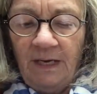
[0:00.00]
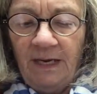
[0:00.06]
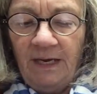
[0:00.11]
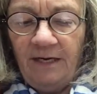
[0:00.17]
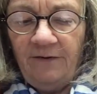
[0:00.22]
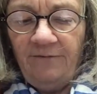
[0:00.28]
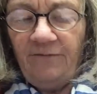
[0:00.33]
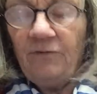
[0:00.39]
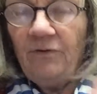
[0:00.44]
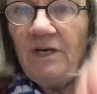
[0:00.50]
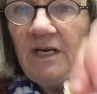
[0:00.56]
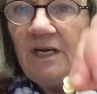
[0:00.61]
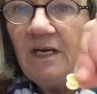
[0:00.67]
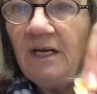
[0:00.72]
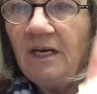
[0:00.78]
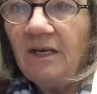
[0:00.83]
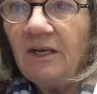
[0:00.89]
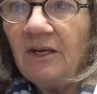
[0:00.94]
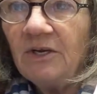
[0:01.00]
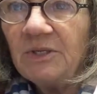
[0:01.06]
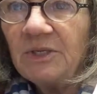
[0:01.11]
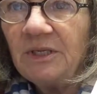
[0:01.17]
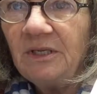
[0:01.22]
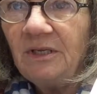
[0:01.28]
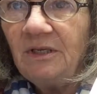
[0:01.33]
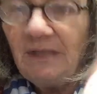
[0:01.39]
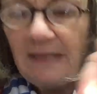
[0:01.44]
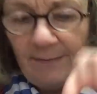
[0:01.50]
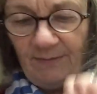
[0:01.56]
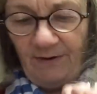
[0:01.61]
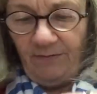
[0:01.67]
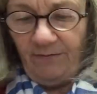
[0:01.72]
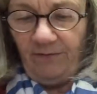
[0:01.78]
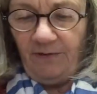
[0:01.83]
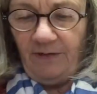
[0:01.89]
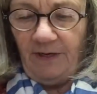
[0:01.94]
And if you need it, here's a little lemon
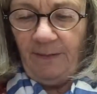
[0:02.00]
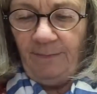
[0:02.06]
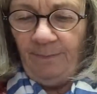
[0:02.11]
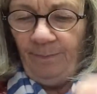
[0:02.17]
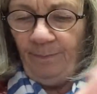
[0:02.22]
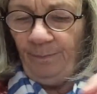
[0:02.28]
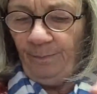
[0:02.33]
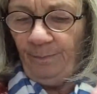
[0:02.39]
for them.